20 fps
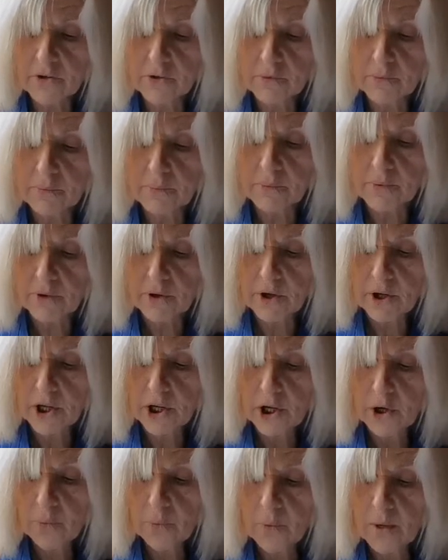hope,
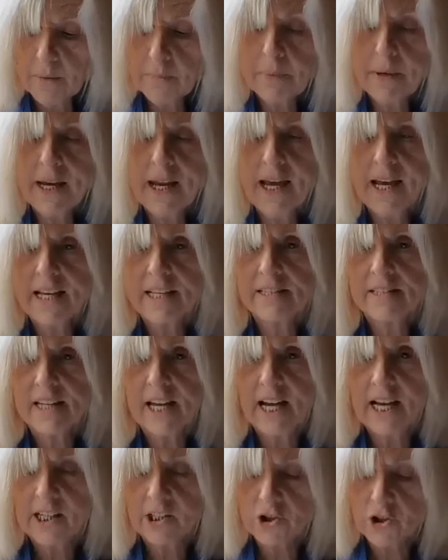we place
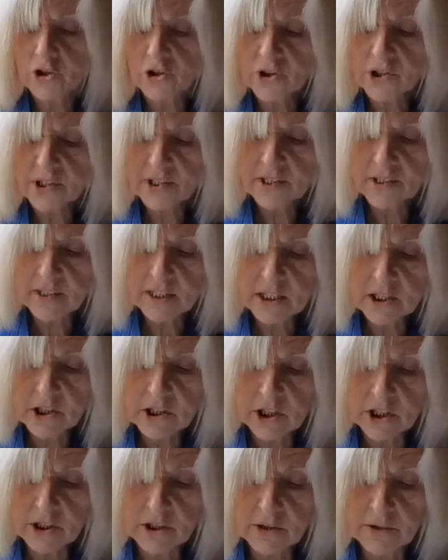our trust in